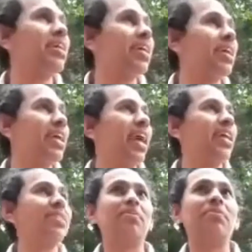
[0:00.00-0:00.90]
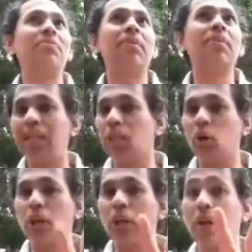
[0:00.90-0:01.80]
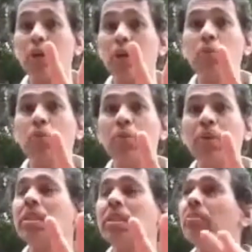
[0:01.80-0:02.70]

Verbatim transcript: K. Asif. He only made two movies. He